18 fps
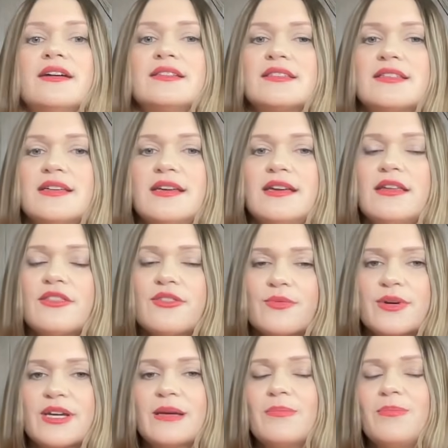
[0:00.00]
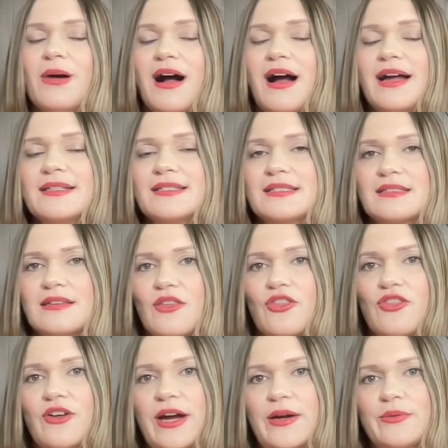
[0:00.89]
T3 binds to
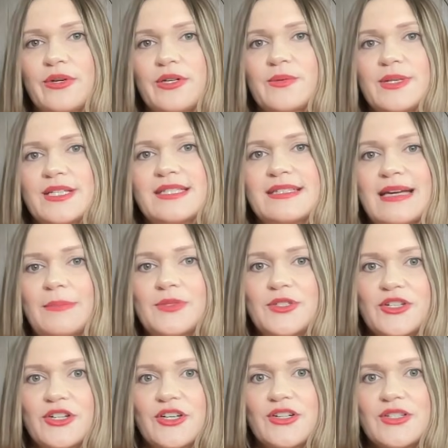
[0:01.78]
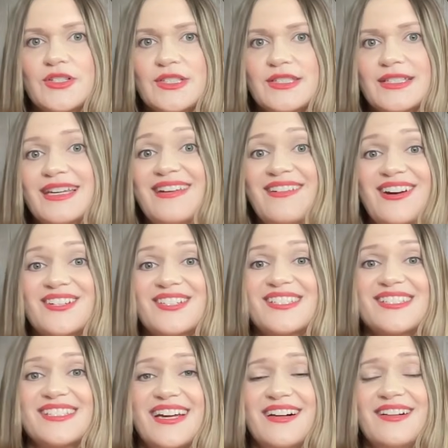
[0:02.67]
thyroid receptors in our
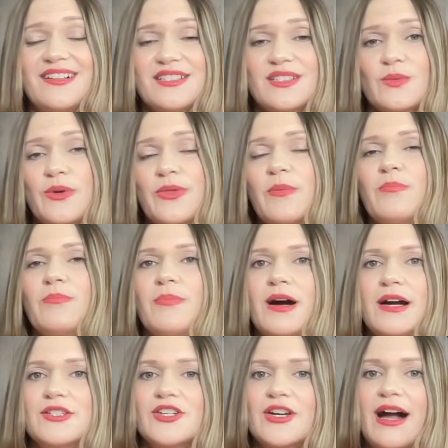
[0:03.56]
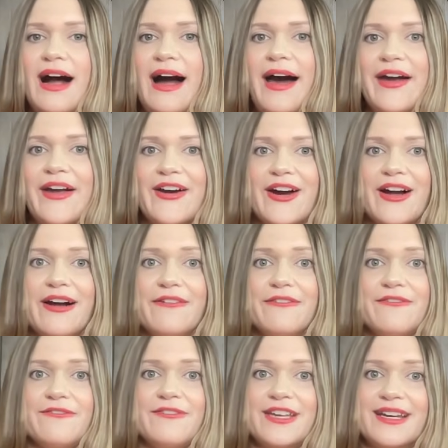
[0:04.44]
cells with much higher
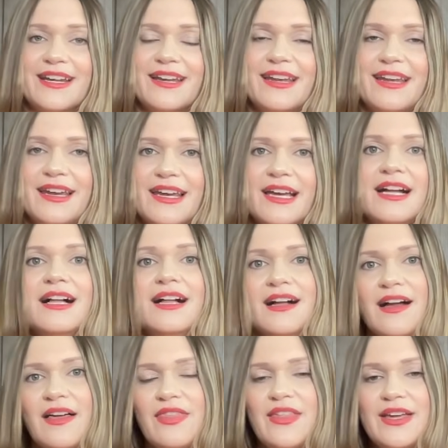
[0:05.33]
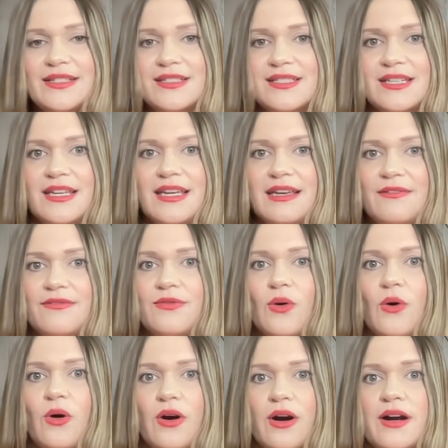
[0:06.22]
affinity than
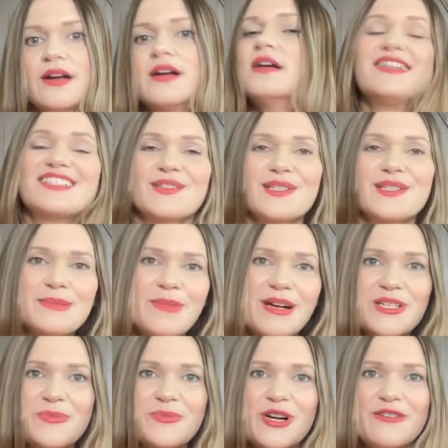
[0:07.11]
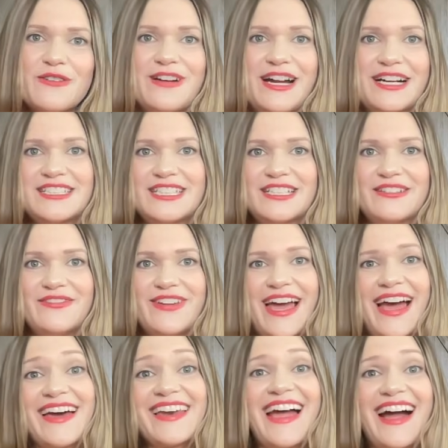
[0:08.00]
T4, so it's much more effective
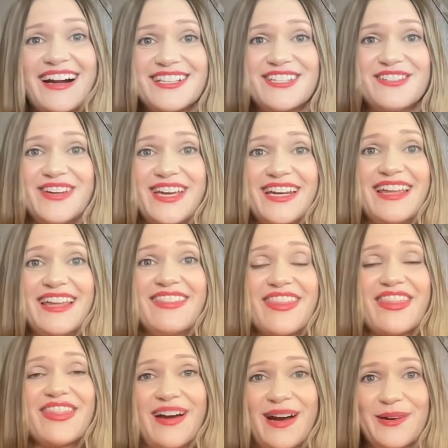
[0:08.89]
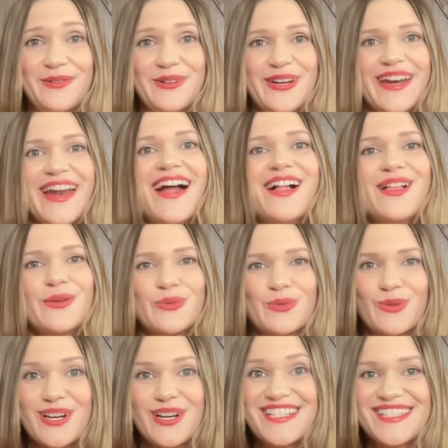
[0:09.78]
at activating the thyroid
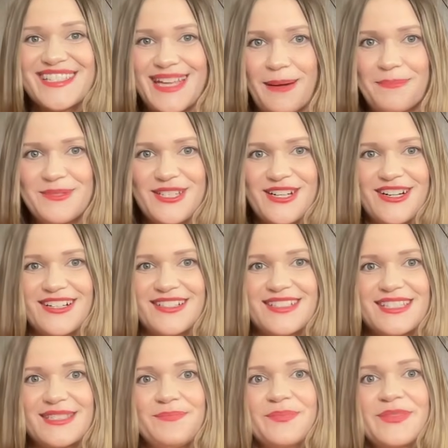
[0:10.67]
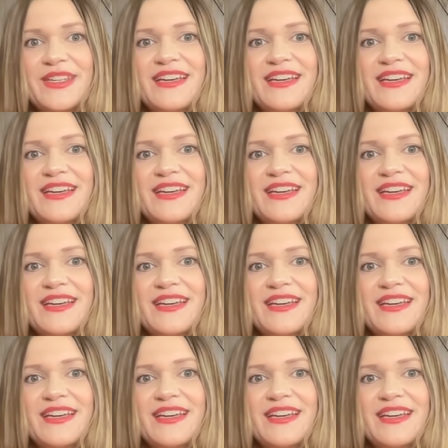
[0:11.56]
receptors.